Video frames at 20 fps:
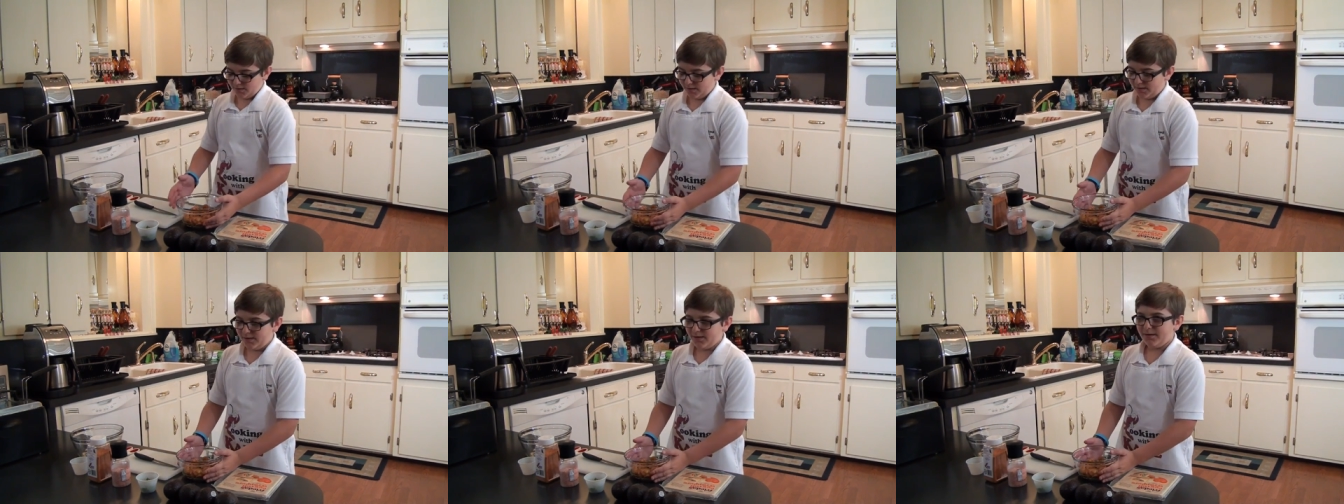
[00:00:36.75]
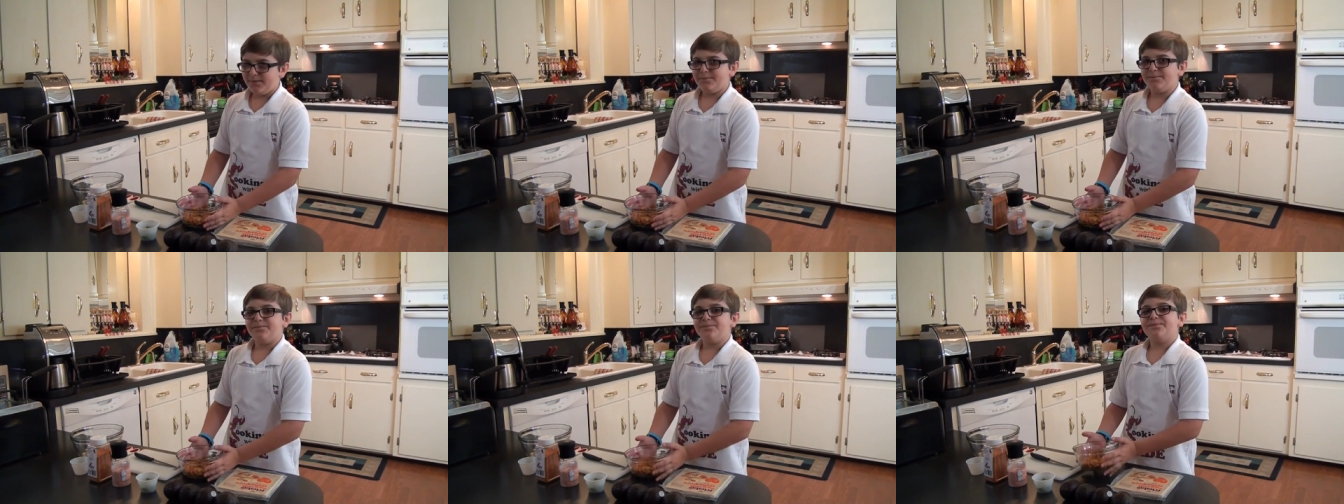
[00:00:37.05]

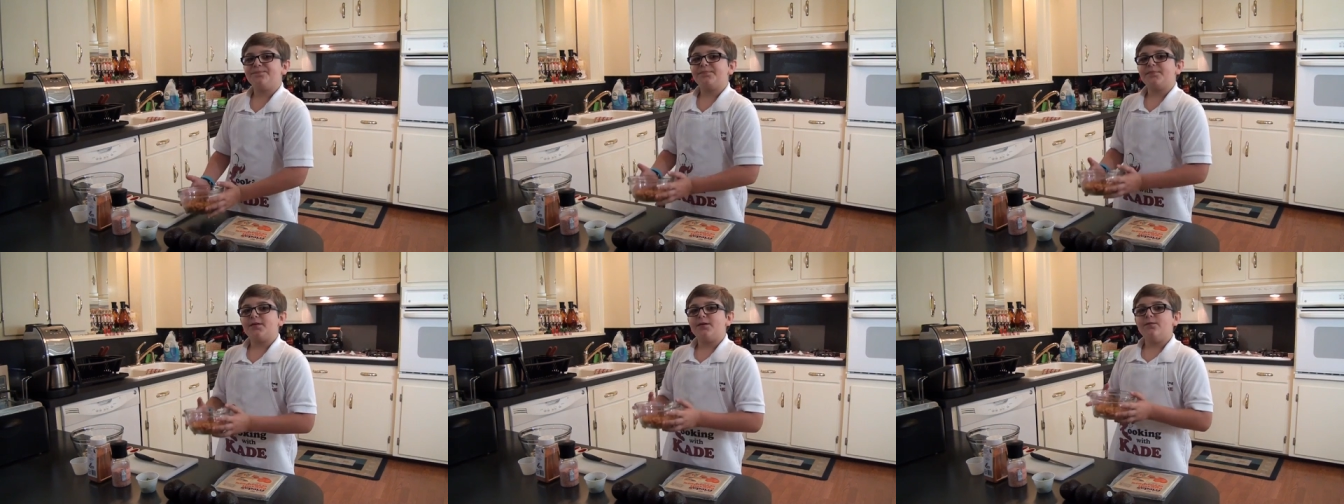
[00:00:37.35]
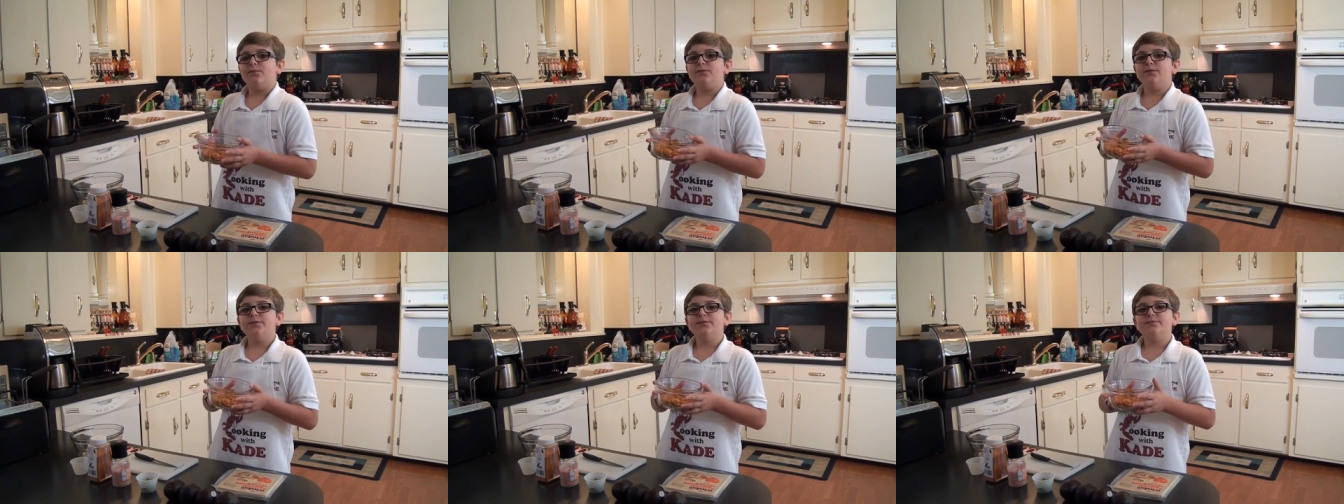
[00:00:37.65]
Um,
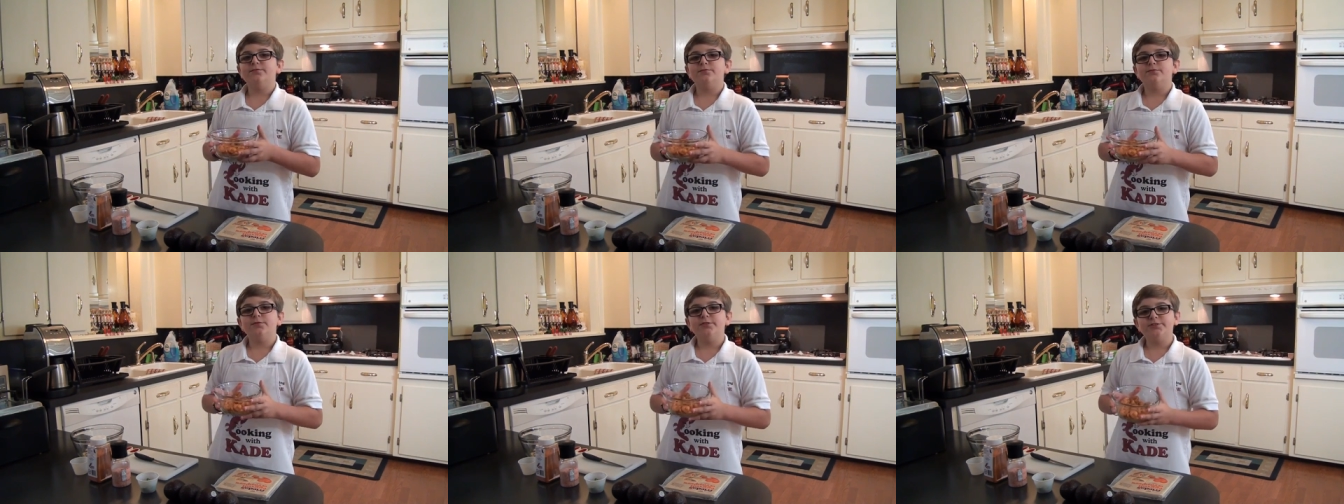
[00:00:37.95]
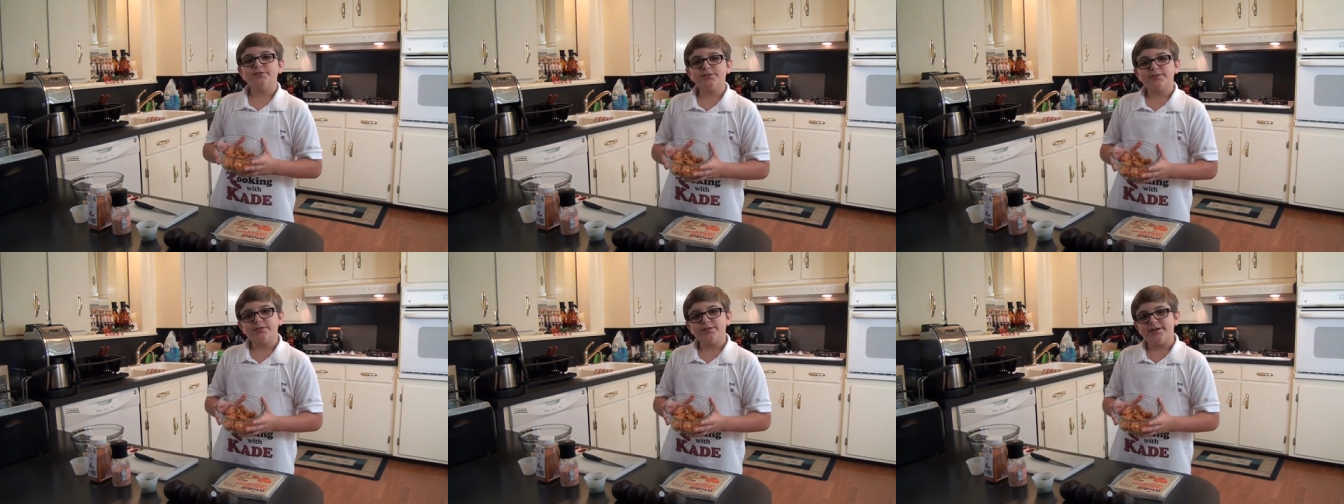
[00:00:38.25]
what,
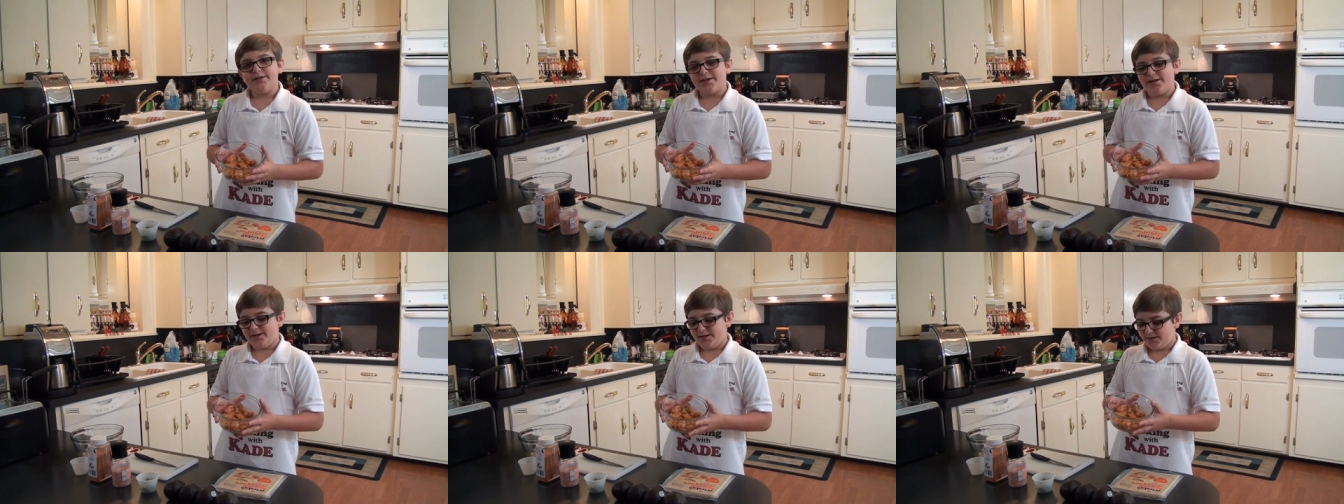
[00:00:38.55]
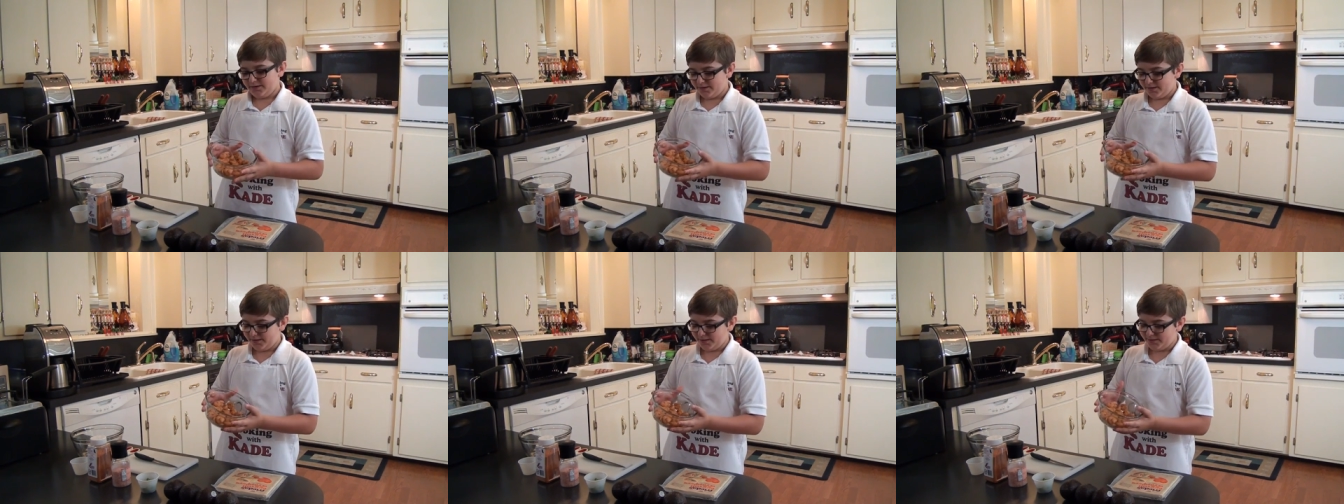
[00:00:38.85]
what you're gonna
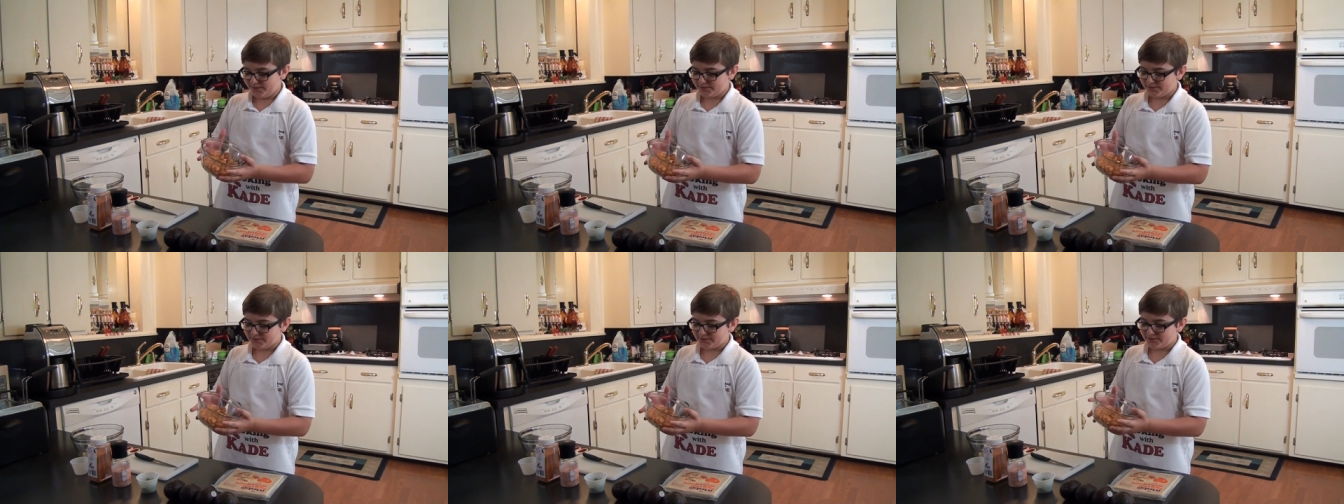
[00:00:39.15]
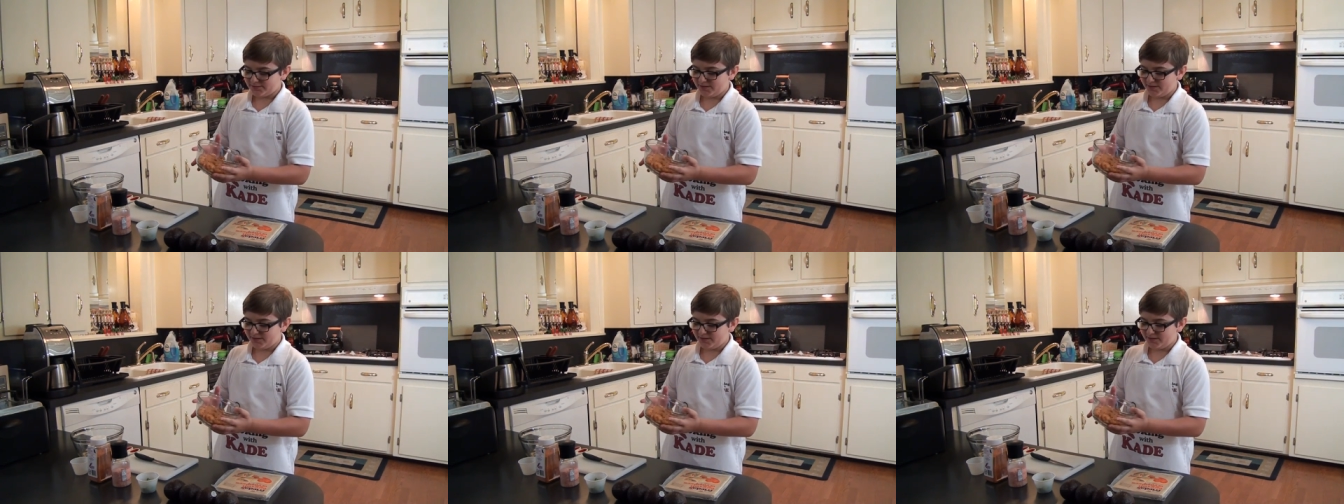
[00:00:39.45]
need is